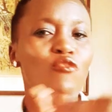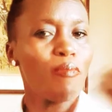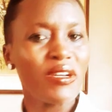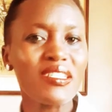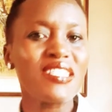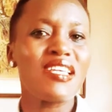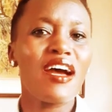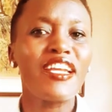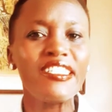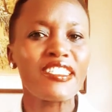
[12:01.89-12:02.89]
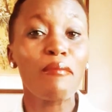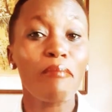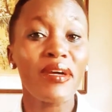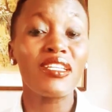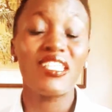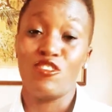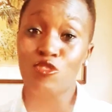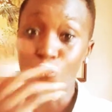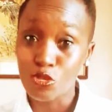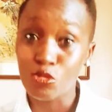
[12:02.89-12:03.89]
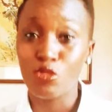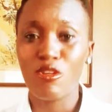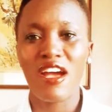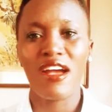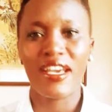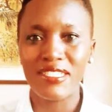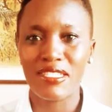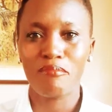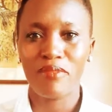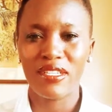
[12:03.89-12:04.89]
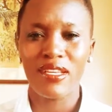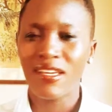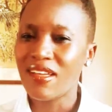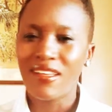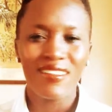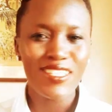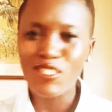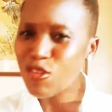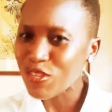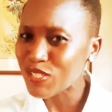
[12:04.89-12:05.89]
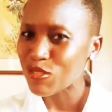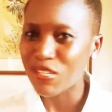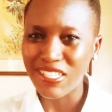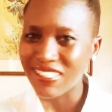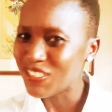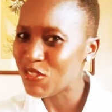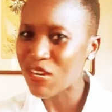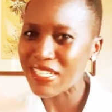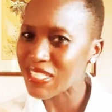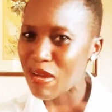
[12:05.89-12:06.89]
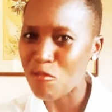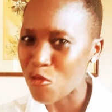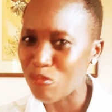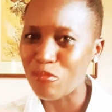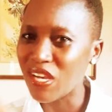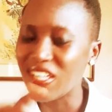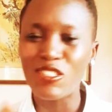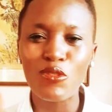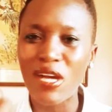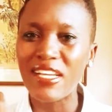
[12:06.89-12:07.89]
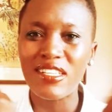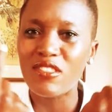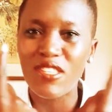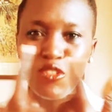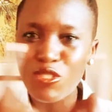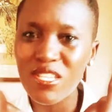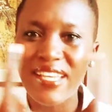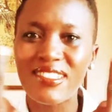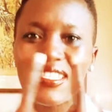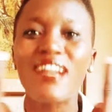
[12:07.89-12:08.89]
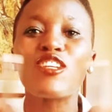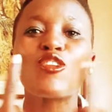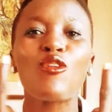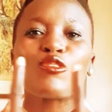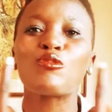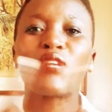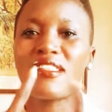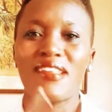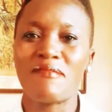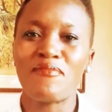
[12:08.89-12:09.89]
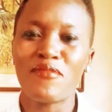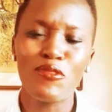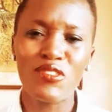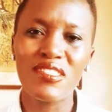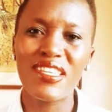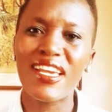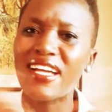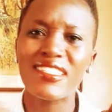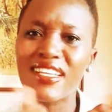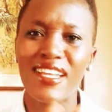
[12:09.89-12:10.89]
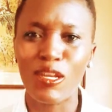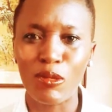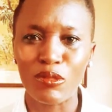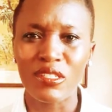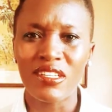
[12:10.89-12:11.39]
your partner is high-tempered, you too, you are high-tempered. There's no reasoning. You can't those heads can't knock together. You see, they can't get along.